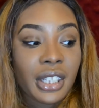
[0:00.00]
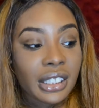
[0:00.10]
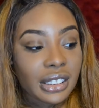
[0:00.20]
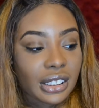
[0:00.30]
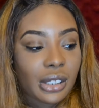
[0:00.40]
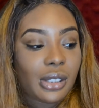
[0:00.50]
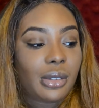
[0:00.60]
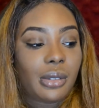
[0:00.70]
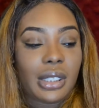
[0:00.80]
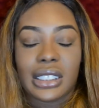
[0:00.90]

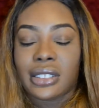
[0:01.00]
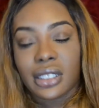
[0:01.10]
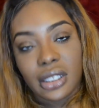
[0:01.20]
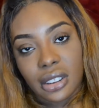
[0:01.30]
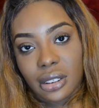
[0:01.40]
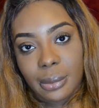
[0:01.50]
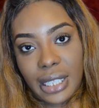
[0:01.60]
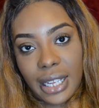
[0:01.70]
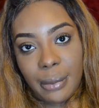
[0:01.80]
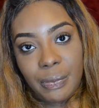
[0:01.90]
So it doesn't disturb
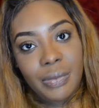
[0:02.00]
that.